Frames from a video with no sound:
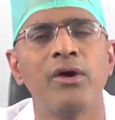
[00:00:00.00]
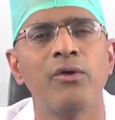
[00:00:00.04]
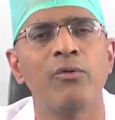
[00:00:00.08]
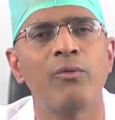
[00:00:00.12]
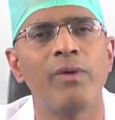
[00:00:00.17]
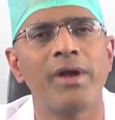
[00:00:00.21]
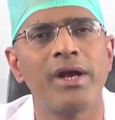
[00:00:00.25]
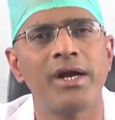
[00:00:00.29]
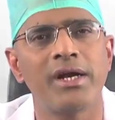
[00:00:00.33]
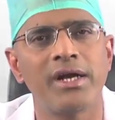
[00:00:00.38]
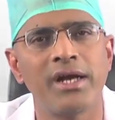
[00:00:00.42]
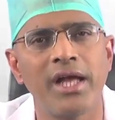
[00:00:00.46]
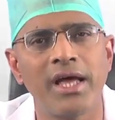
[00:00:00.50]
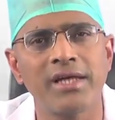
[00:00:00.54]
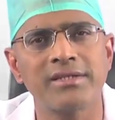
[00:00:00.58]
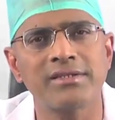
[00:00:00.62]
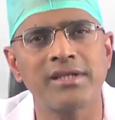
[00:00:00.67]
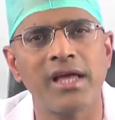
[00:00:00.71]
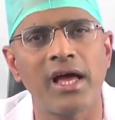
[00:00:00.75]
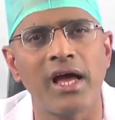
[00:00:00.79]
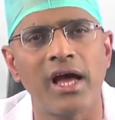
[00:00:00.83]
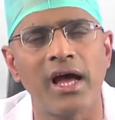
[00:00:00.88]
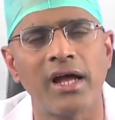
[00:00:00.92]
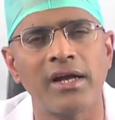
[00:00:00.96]
When it does
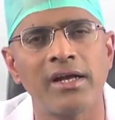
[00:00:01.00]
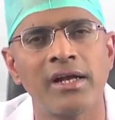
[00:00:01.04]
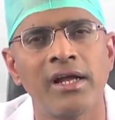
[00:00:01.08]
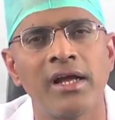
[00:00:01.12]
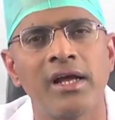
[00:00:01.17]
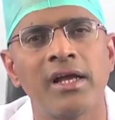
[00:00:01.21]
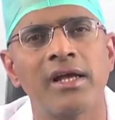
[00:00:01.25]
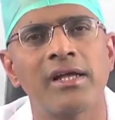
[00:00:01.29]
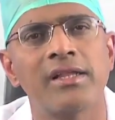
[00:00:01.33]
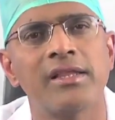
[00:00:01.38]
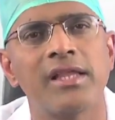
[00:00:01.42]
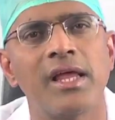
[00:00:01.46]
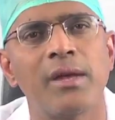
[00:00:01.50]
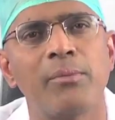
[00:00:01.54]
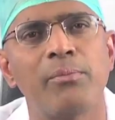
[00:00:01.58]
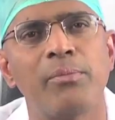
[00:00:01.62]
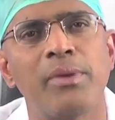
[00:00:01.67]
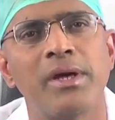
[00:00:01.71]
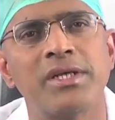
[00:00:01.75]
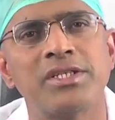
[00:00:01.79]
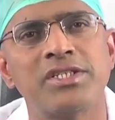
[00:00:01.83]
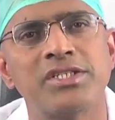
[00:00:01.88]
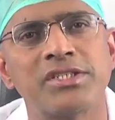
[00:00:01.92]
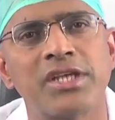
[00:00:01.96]
that, then
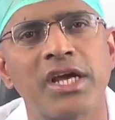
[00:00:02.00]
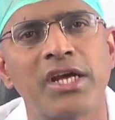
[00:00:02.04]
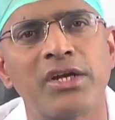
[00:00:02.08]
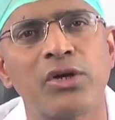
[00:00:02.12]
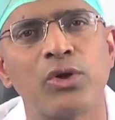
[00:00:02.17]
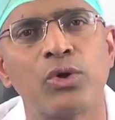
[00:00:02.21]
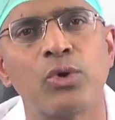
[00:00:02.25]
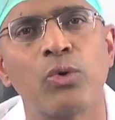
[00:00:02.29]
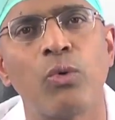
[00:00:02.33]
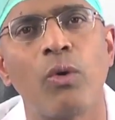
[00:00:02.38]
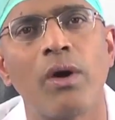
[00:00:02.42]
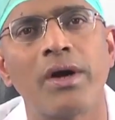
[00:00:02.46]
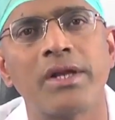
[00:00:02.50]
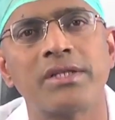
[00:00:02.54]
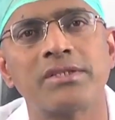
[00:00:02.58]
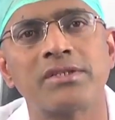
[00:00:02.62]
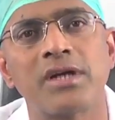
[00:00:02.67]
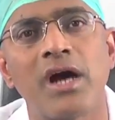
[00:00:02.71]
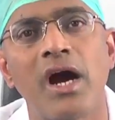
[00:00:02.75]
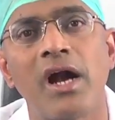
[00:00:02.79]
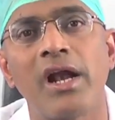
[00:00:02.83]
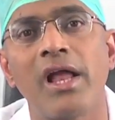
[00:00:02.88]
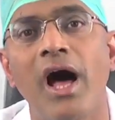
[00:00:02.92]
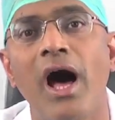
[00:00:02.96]
patients get into what is
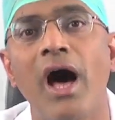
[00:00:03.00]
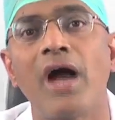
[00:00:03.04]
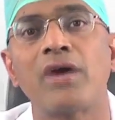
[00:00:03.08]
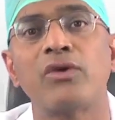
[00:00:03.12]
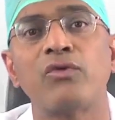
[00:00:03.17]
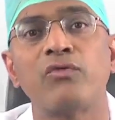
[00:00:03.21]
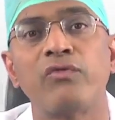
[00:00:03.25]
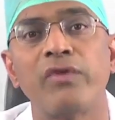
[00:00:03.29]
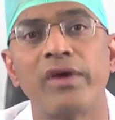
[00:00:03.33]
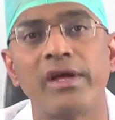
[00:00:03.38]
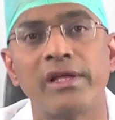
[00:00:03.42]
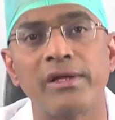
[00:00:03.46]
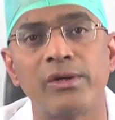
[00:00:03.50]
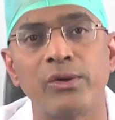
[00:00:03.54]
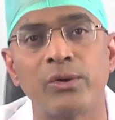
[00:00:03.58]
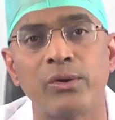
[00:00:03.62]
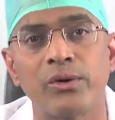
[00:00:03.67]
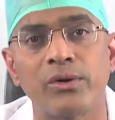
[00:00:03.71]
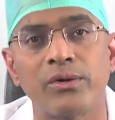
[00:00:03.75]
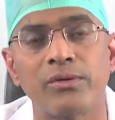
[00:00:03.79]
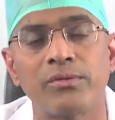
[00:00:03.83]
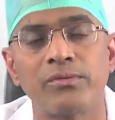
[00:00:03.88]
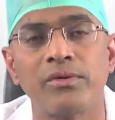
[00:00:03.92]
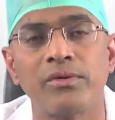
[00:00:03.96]
called heart failure.